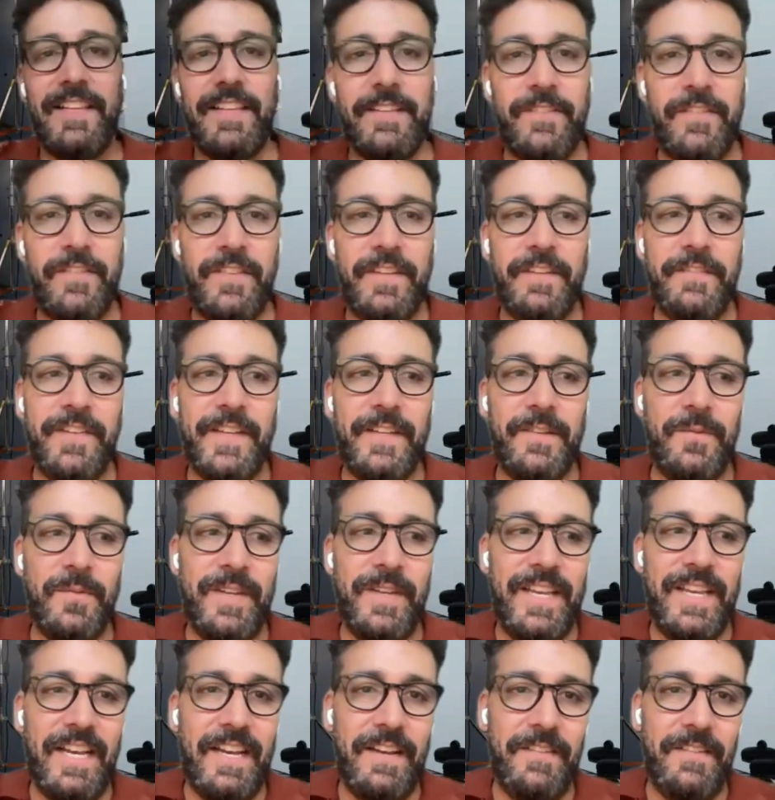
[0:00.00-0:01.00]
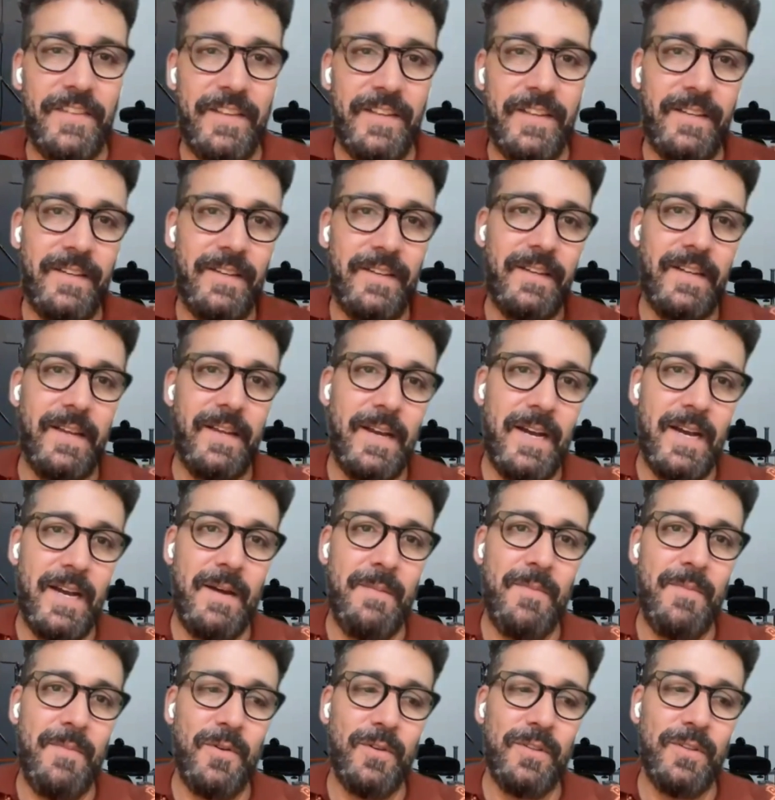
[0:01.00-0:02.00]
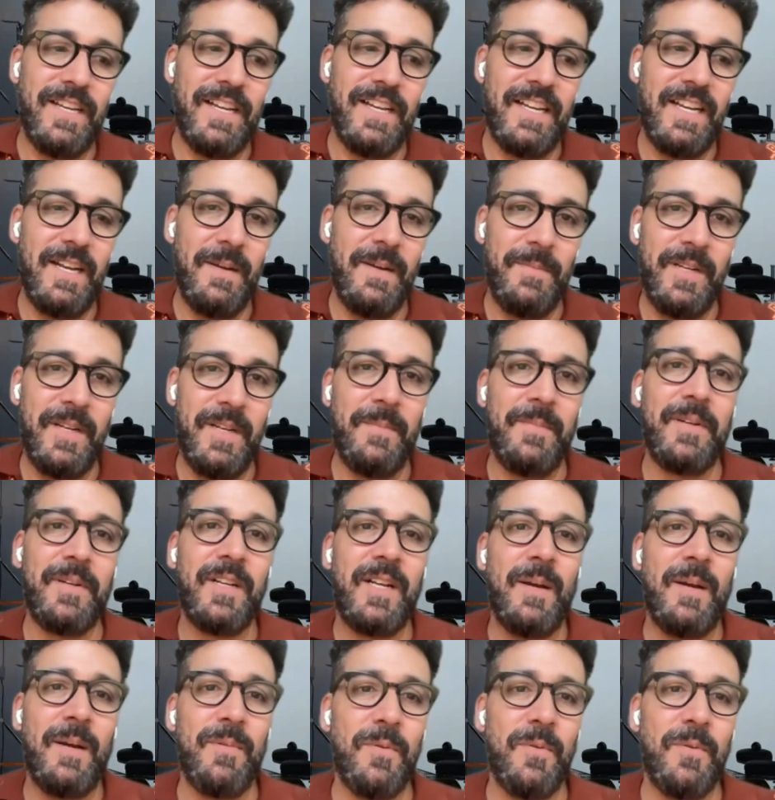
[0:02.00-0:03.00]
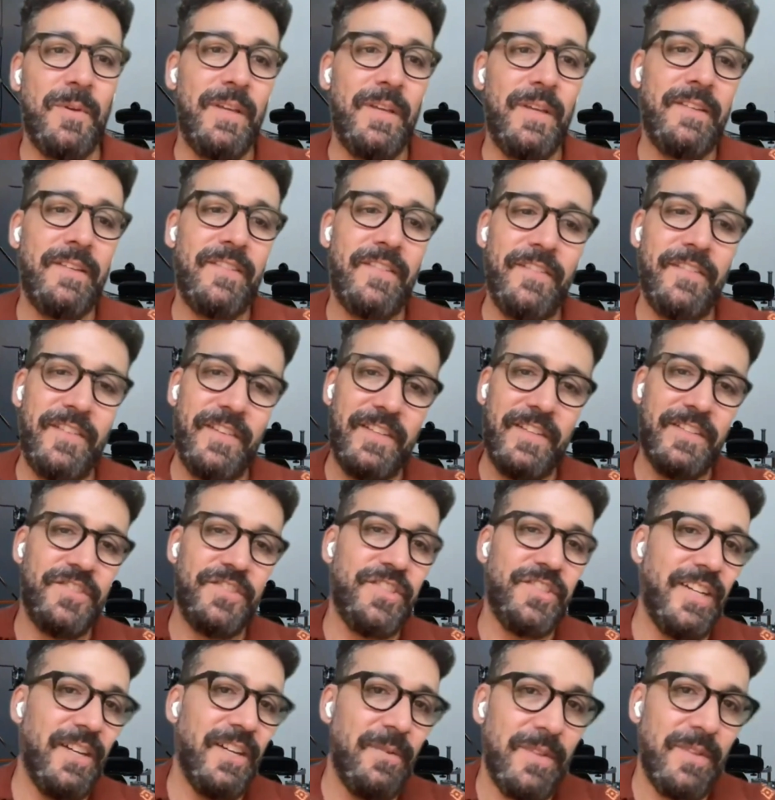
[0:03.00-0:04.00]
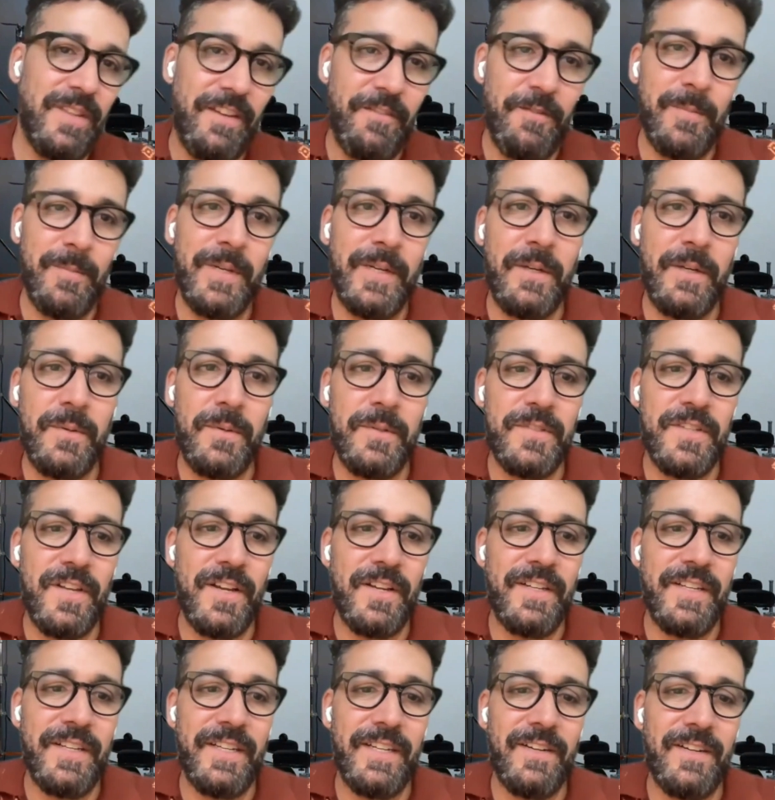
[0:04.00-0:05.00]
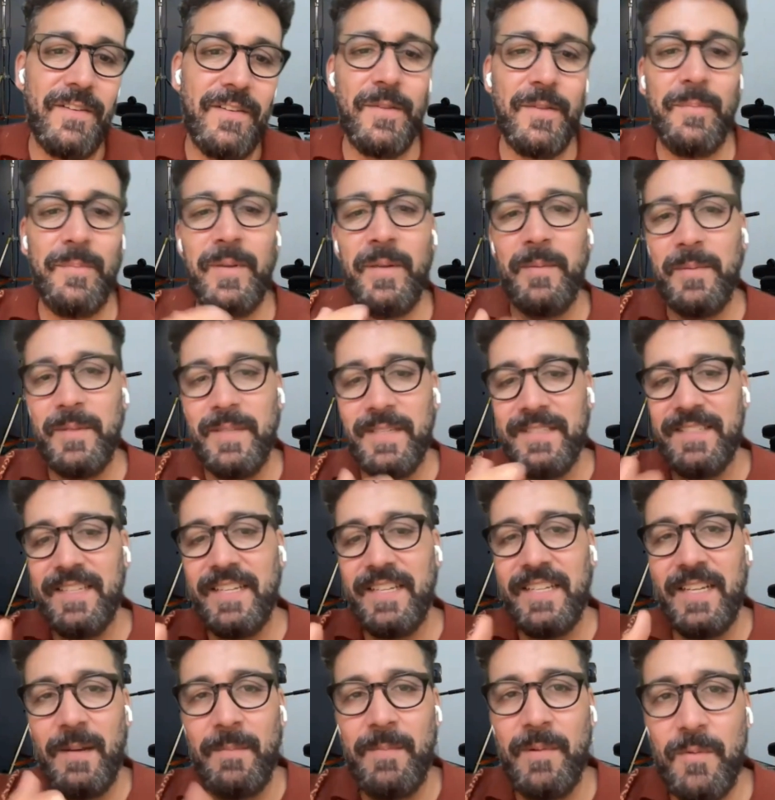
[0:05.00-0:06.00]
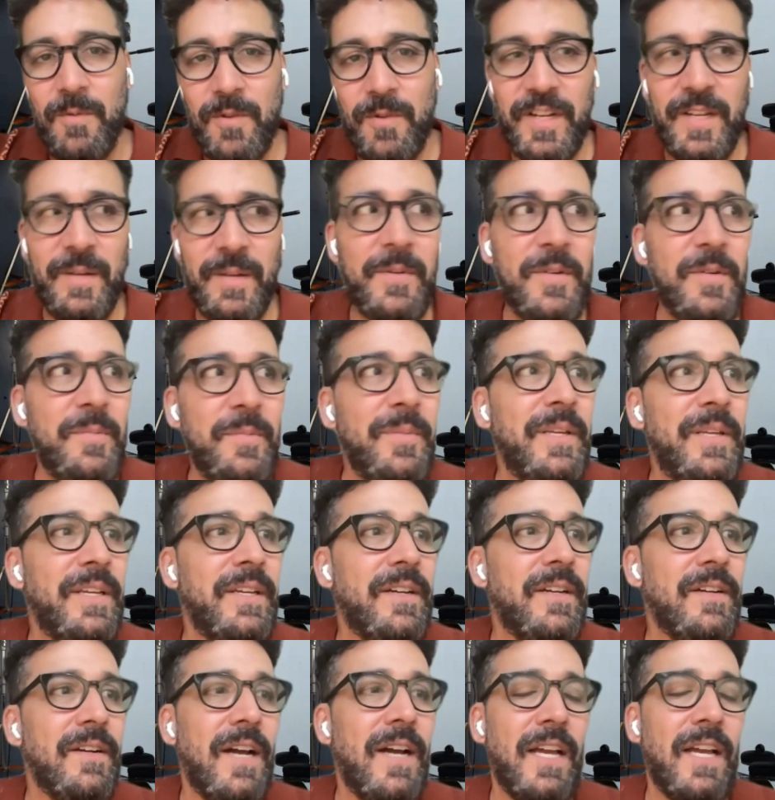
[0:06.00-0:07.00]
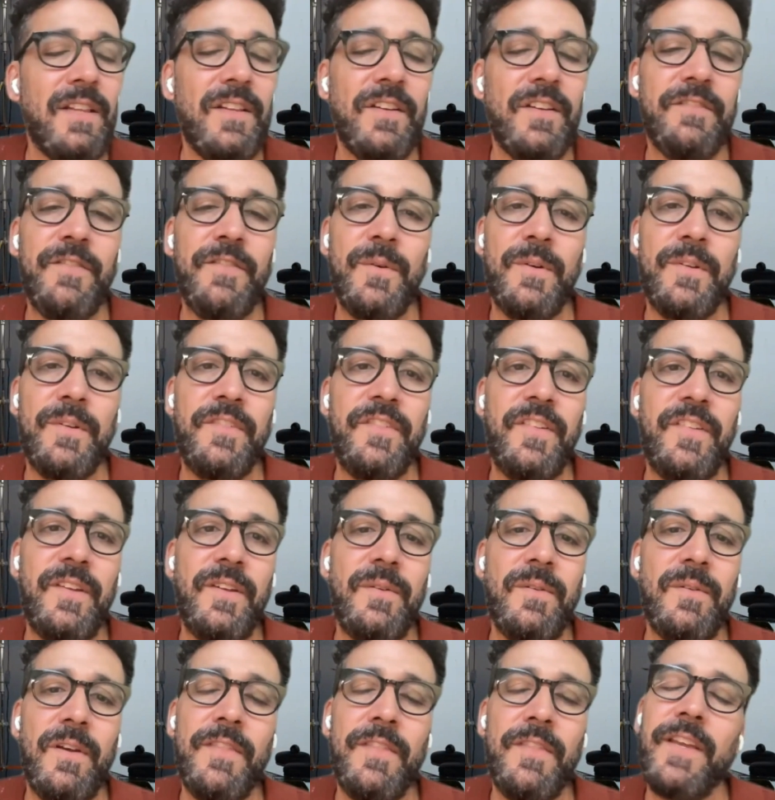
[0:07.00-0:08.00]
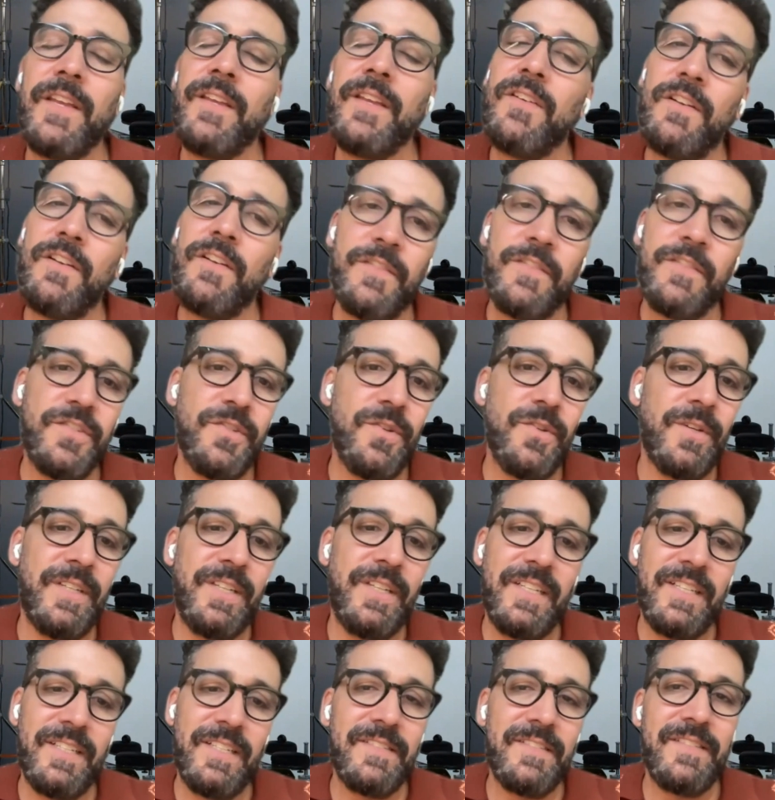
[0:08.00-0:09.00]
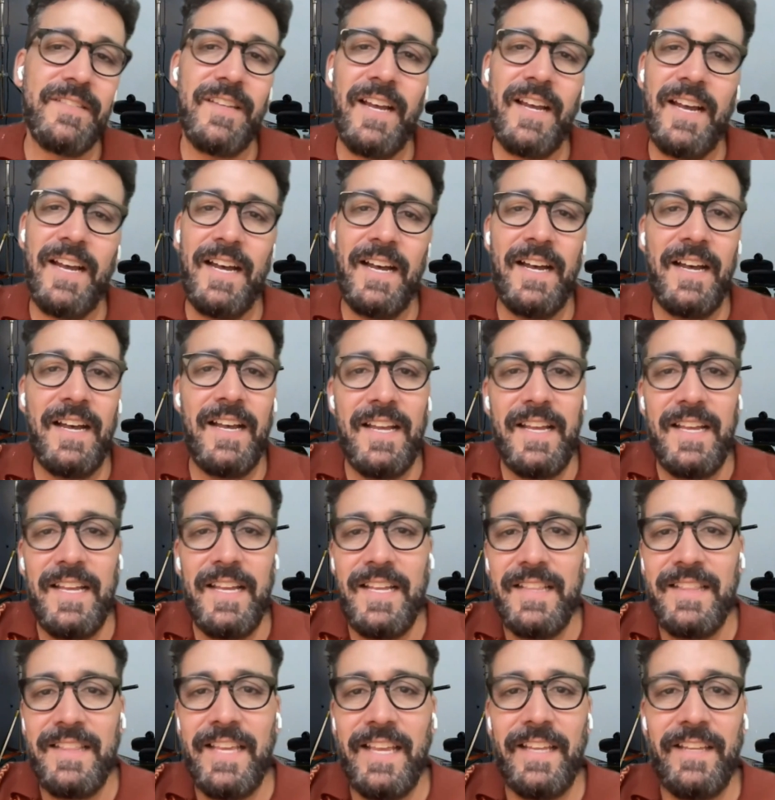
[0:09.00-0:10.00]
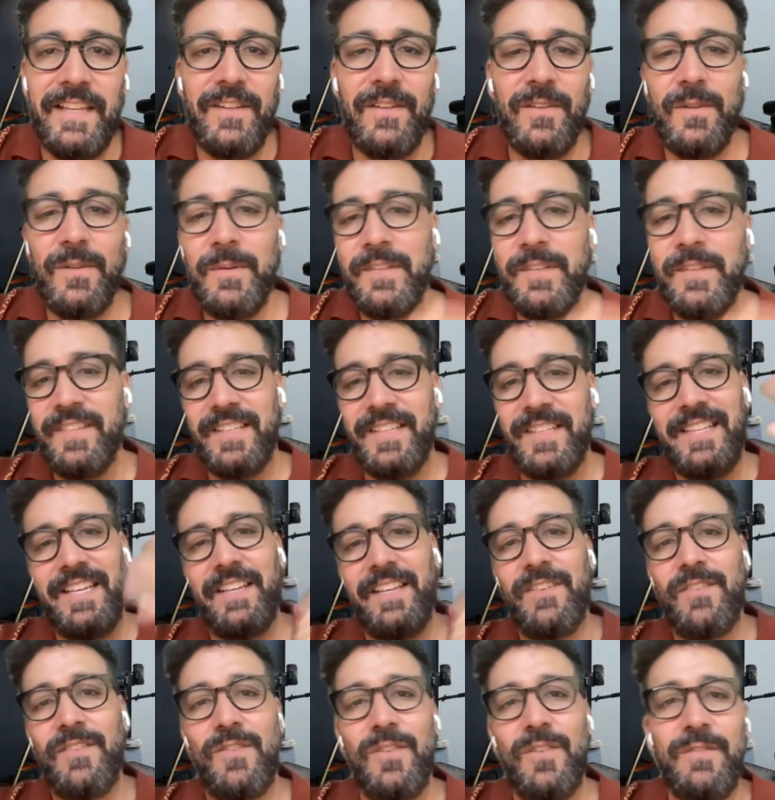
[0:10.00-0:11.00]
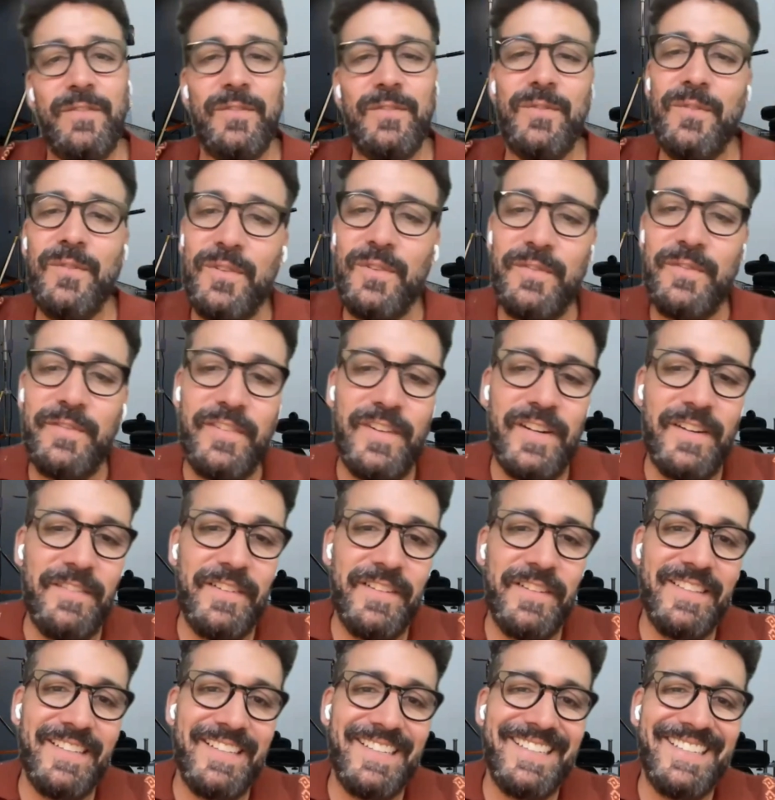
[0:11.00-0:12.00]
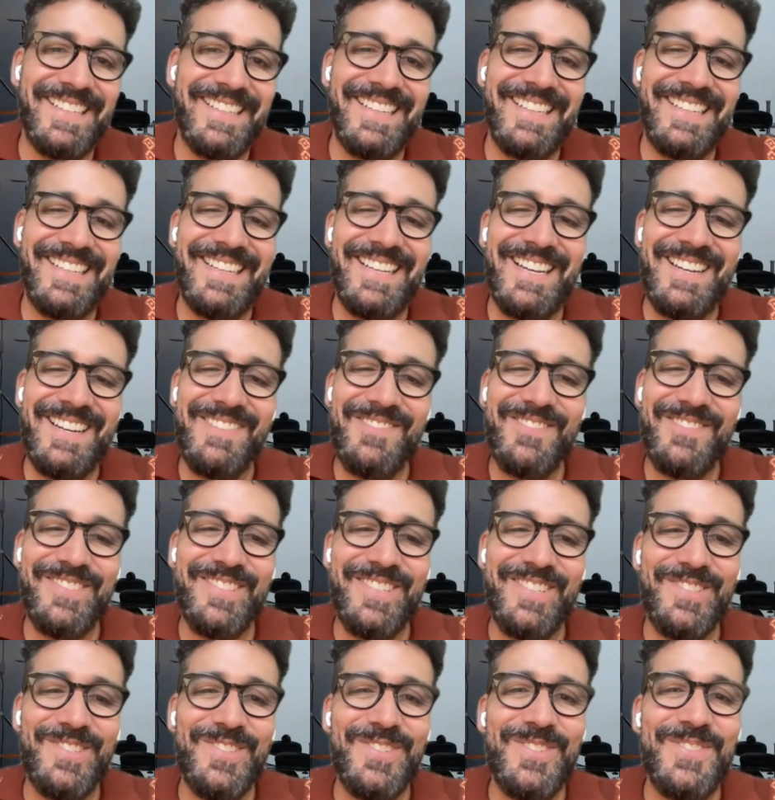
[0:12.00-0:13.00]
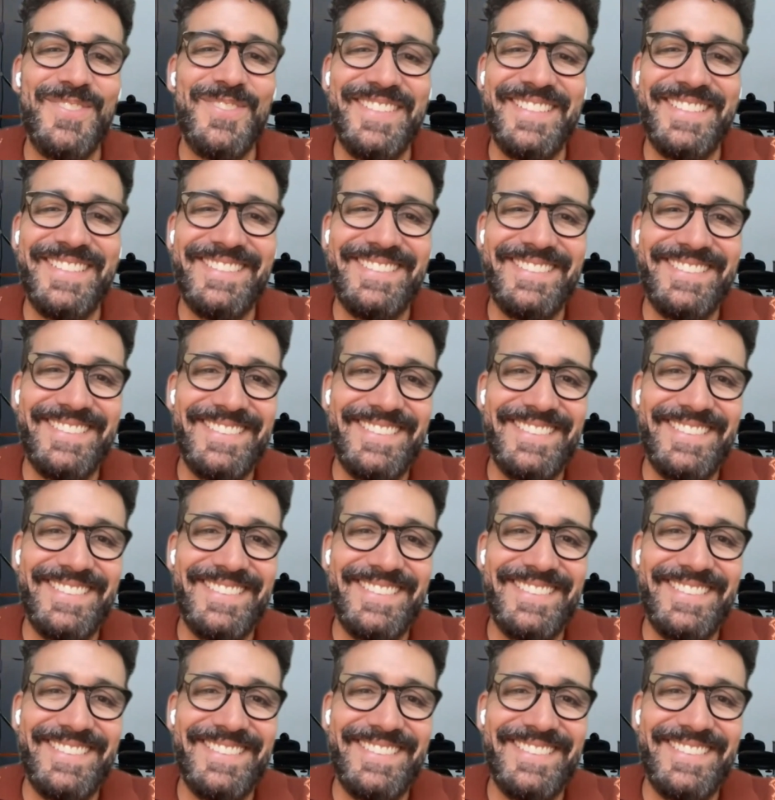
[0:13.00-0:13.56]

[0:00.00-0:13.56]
the link to the events we have in, uh, but with that coming up in a couple of weeks, if you can share it with everybody who's on here or the people that signed up and weren't able to be here, I look forward to seeing you all. Thank you all for joining us. Uh, thank you, Luisa. Thank you, Colfuturo, for everything, and uh, see you soon.